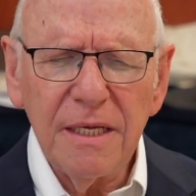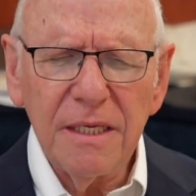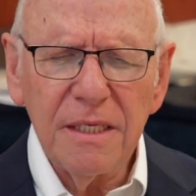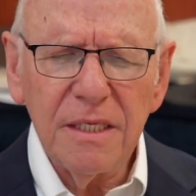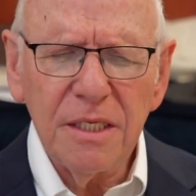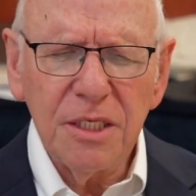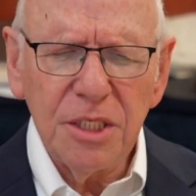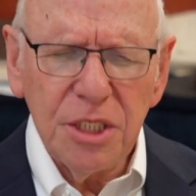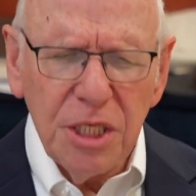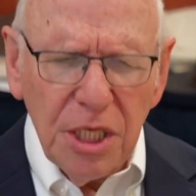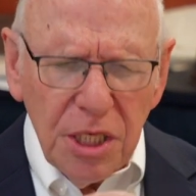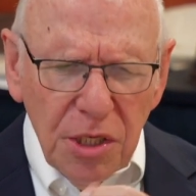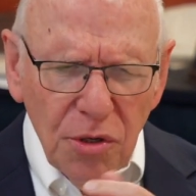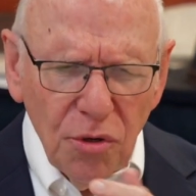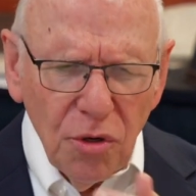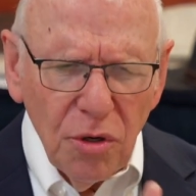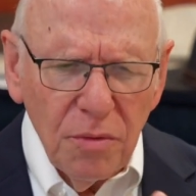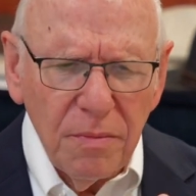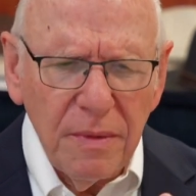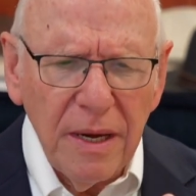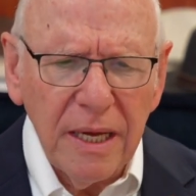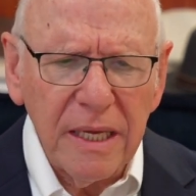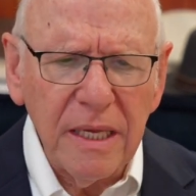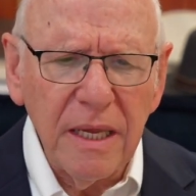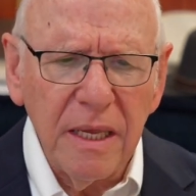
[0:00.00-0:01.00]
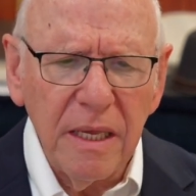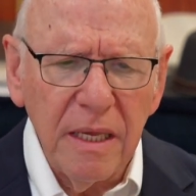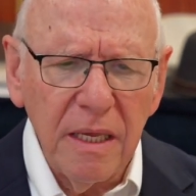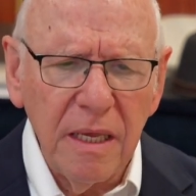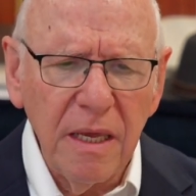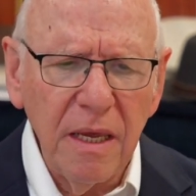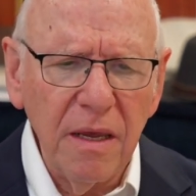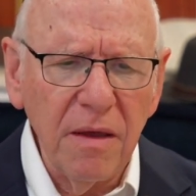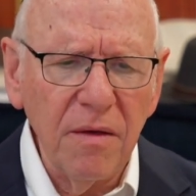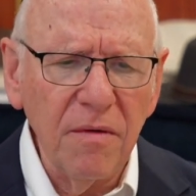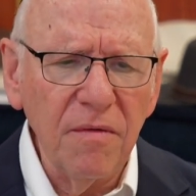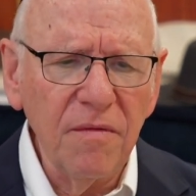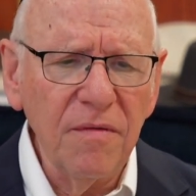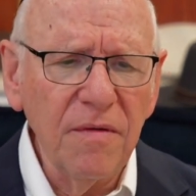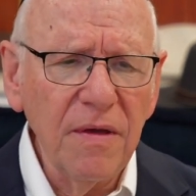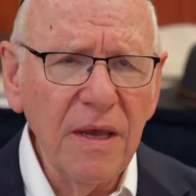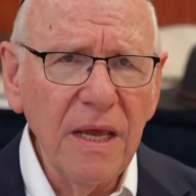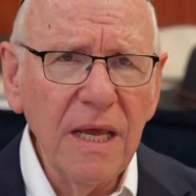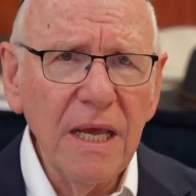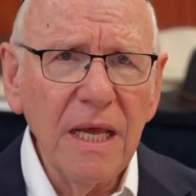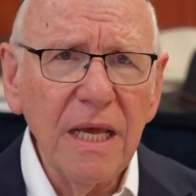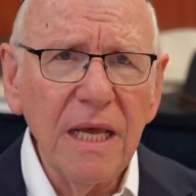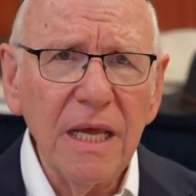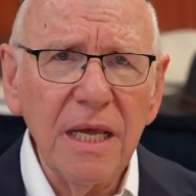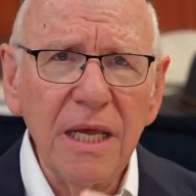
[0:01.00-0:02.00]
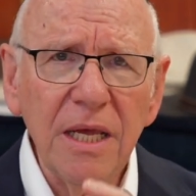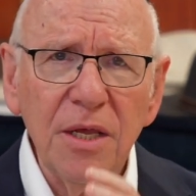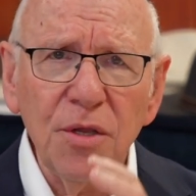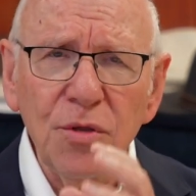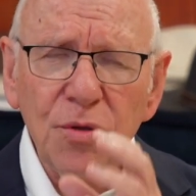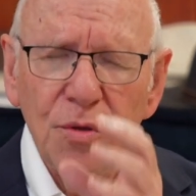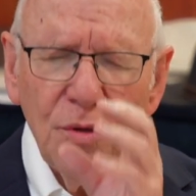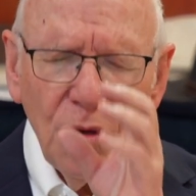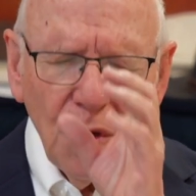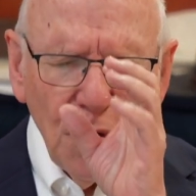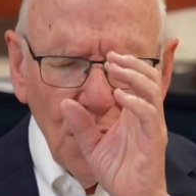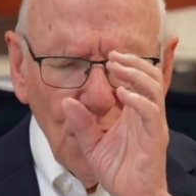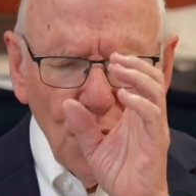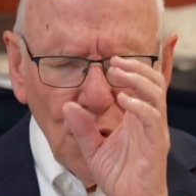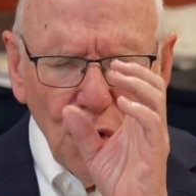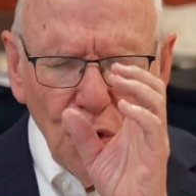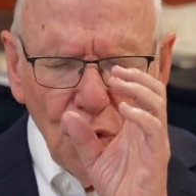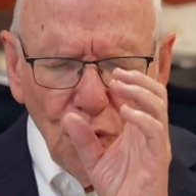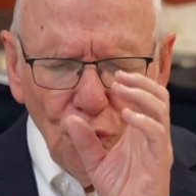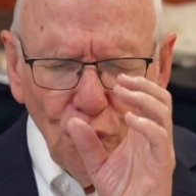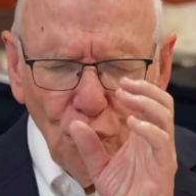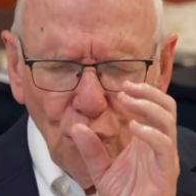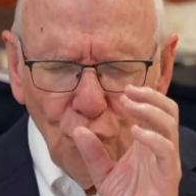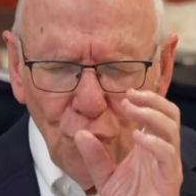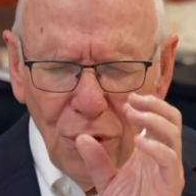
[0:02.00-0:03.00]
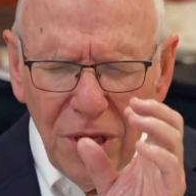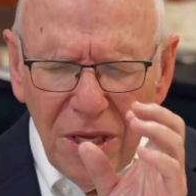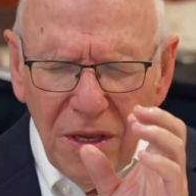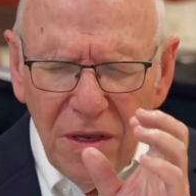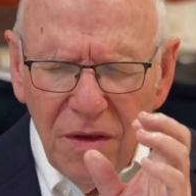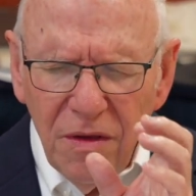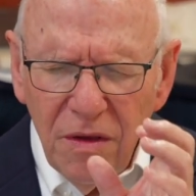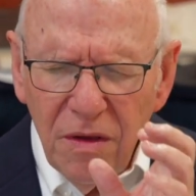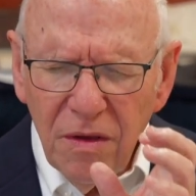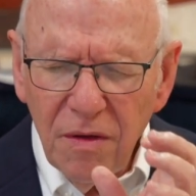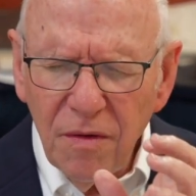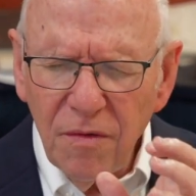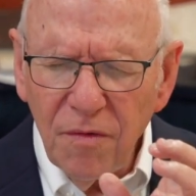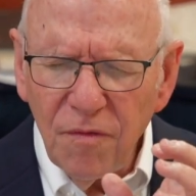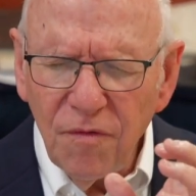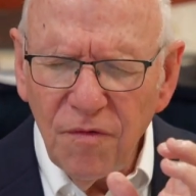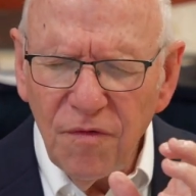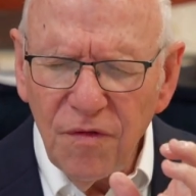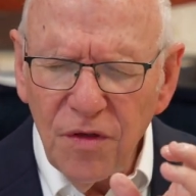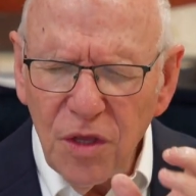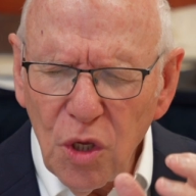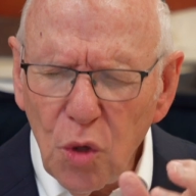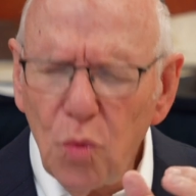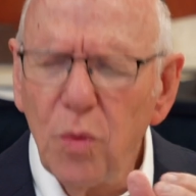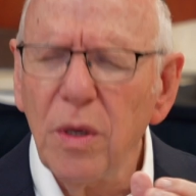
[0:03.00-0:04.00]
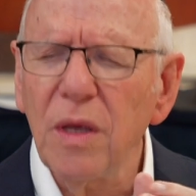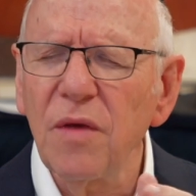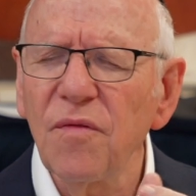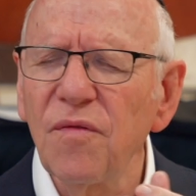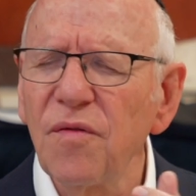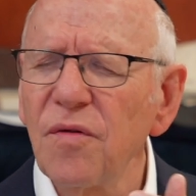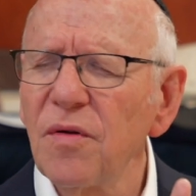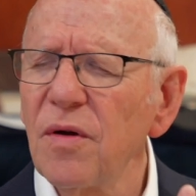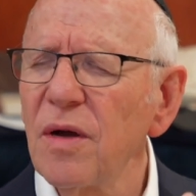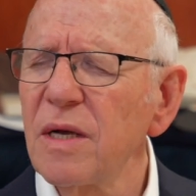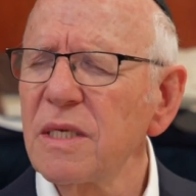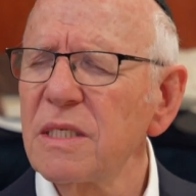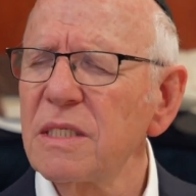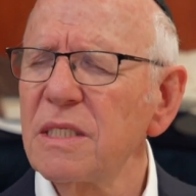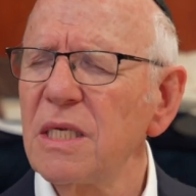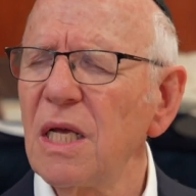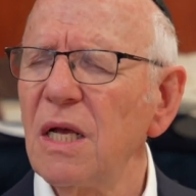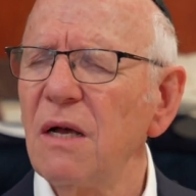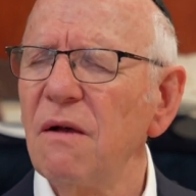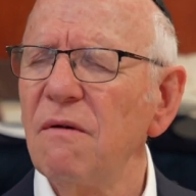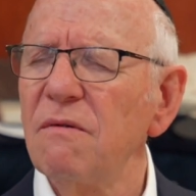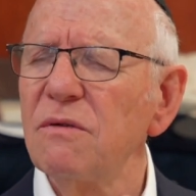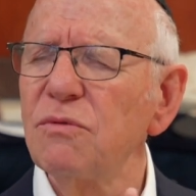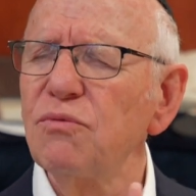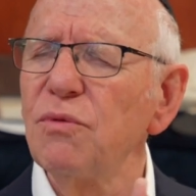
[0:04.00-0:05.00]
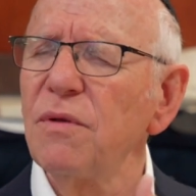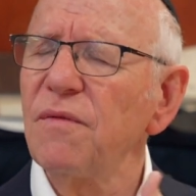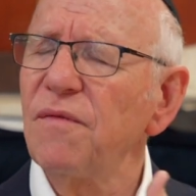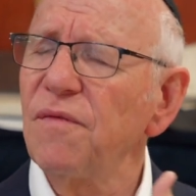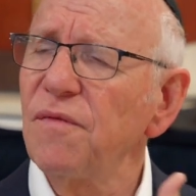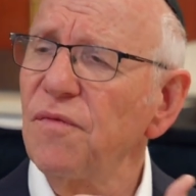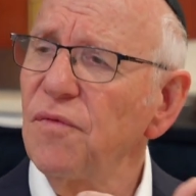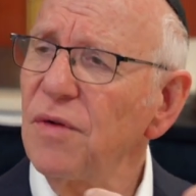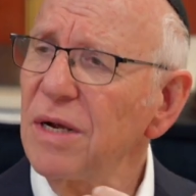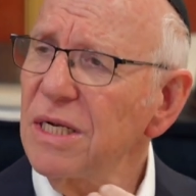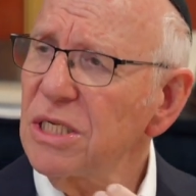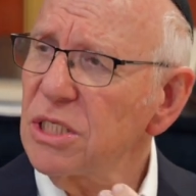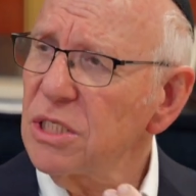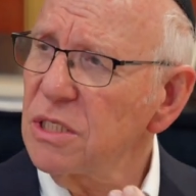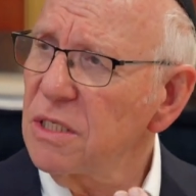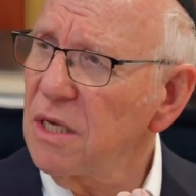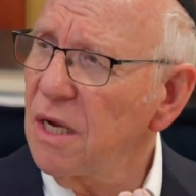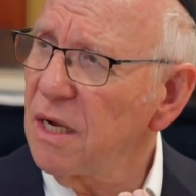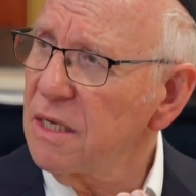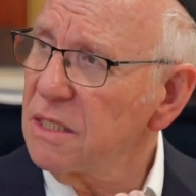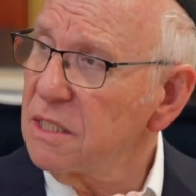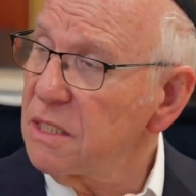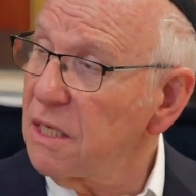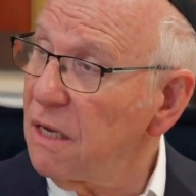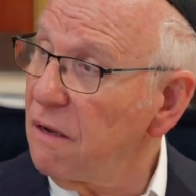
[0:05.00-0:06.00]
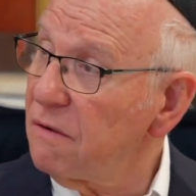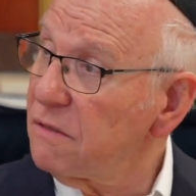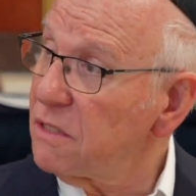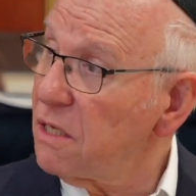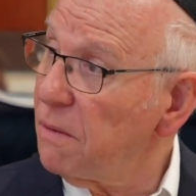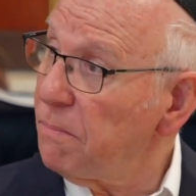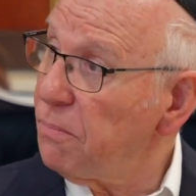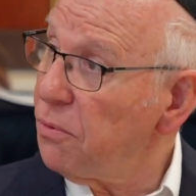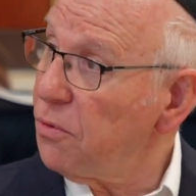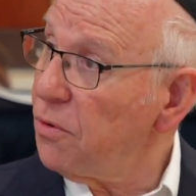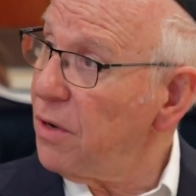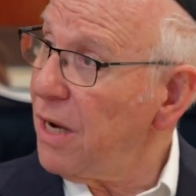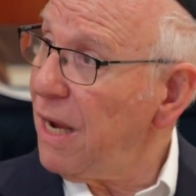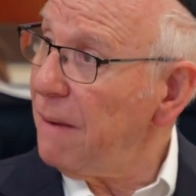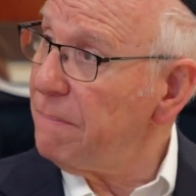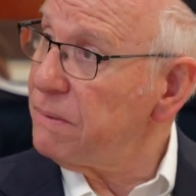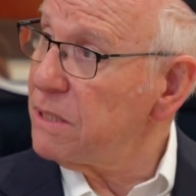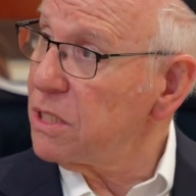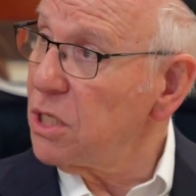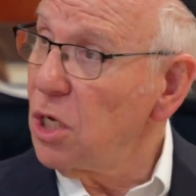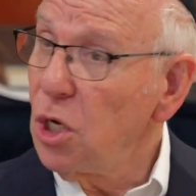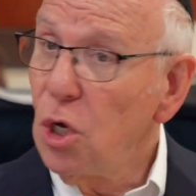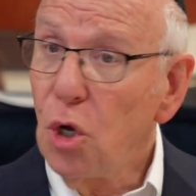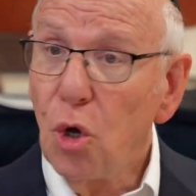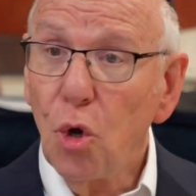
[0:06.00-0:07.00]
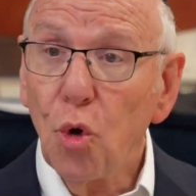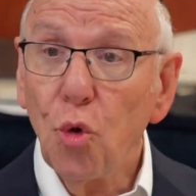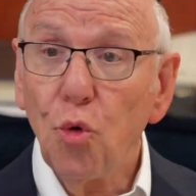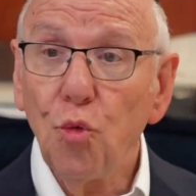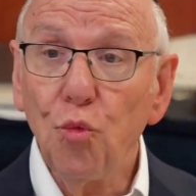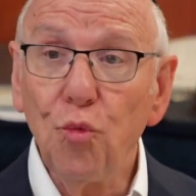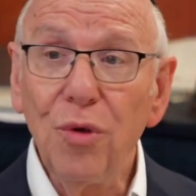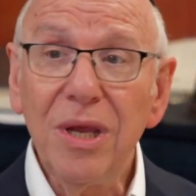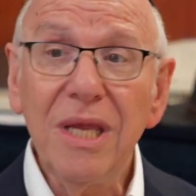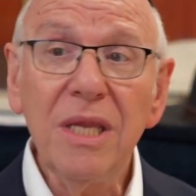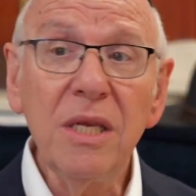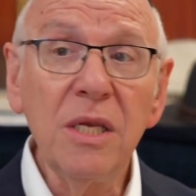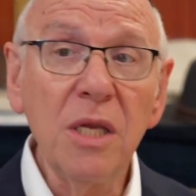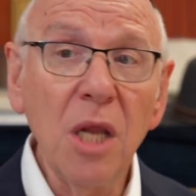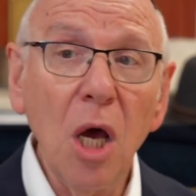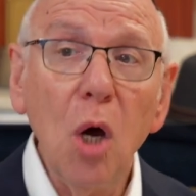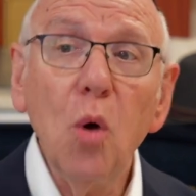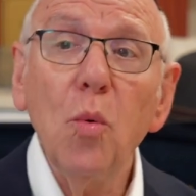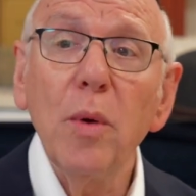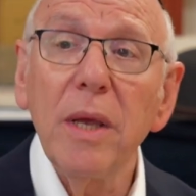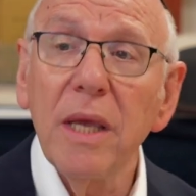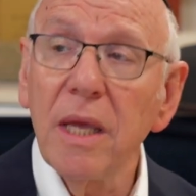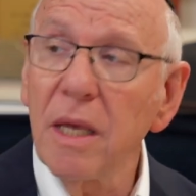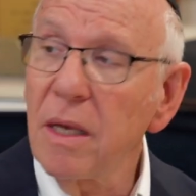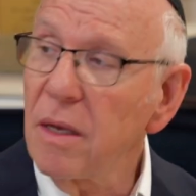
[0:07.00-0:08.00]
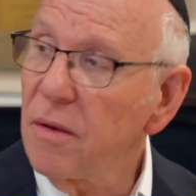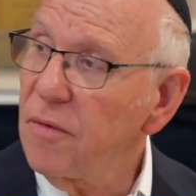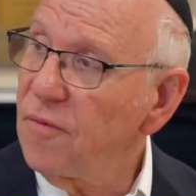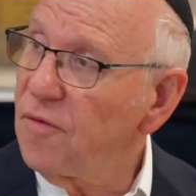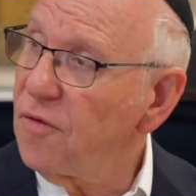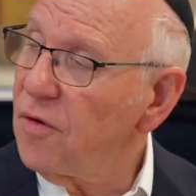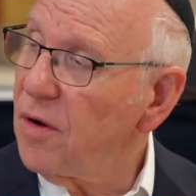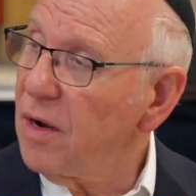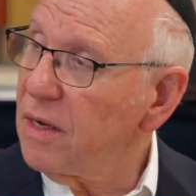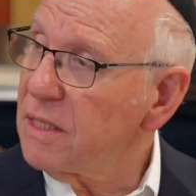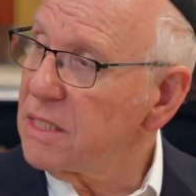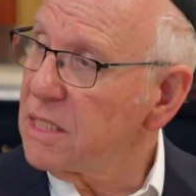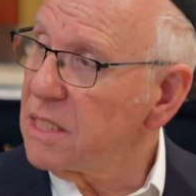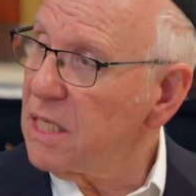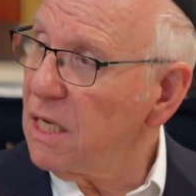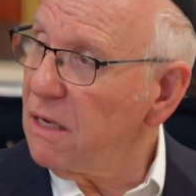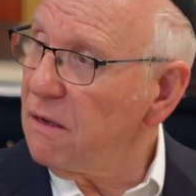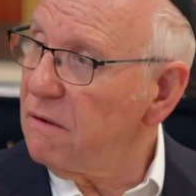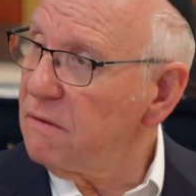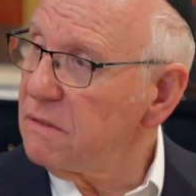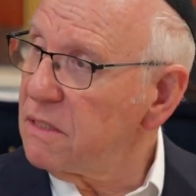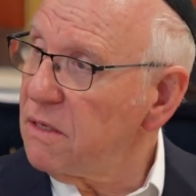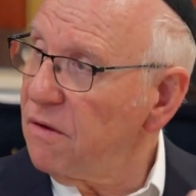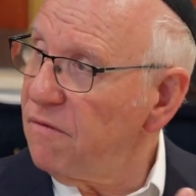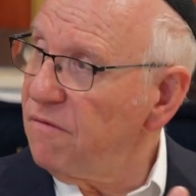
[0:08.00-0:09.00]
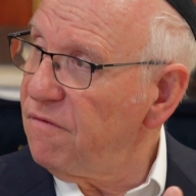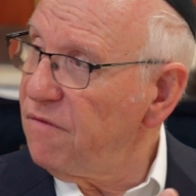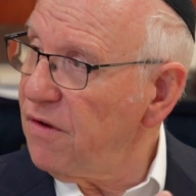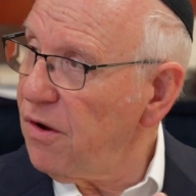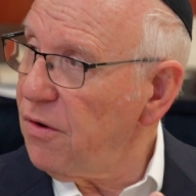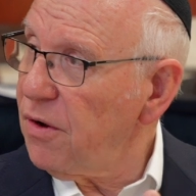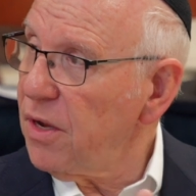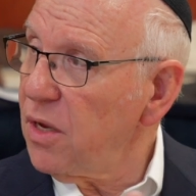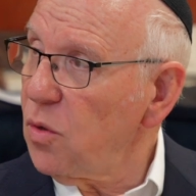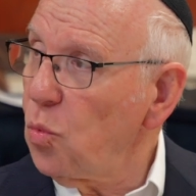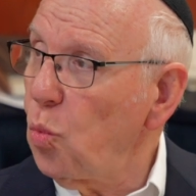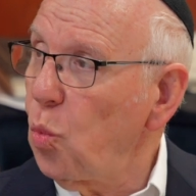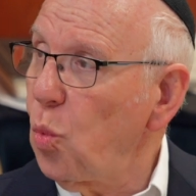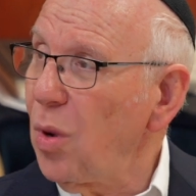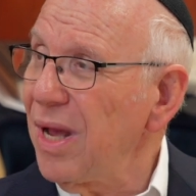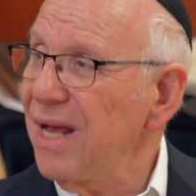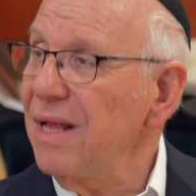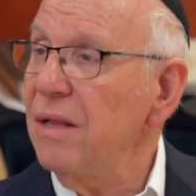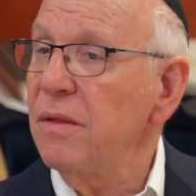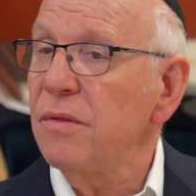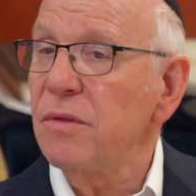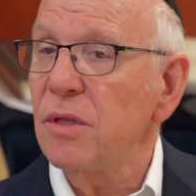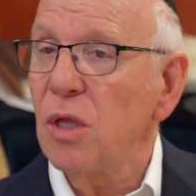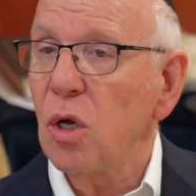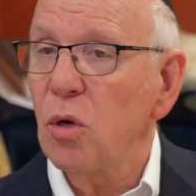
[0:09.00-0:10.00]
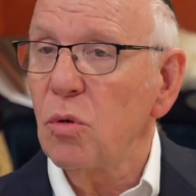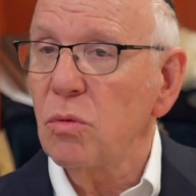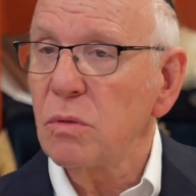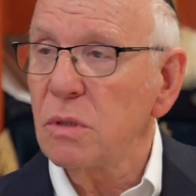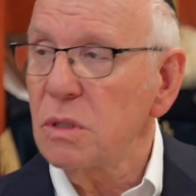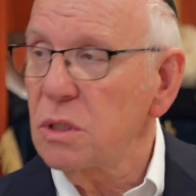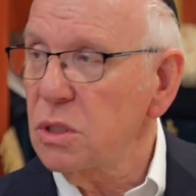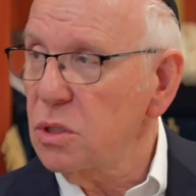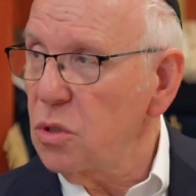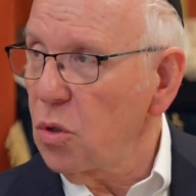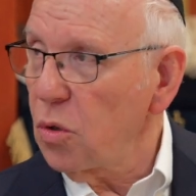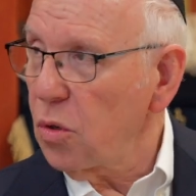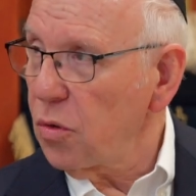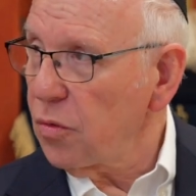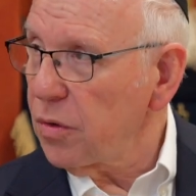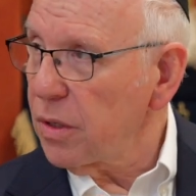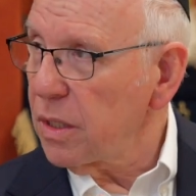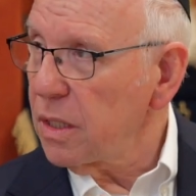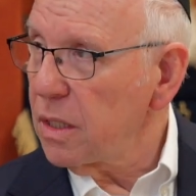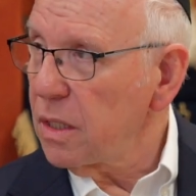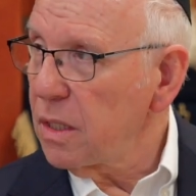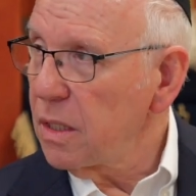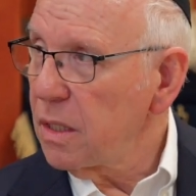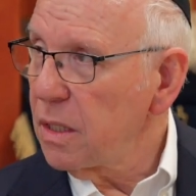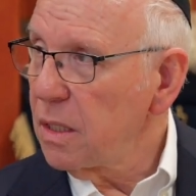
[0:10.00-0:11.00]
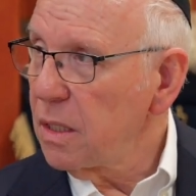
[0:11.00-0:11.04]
shiurim I can give in reviewing for ourselves, refreshing ourselves, or perhaps re-knowing for ourselves a very well-known story.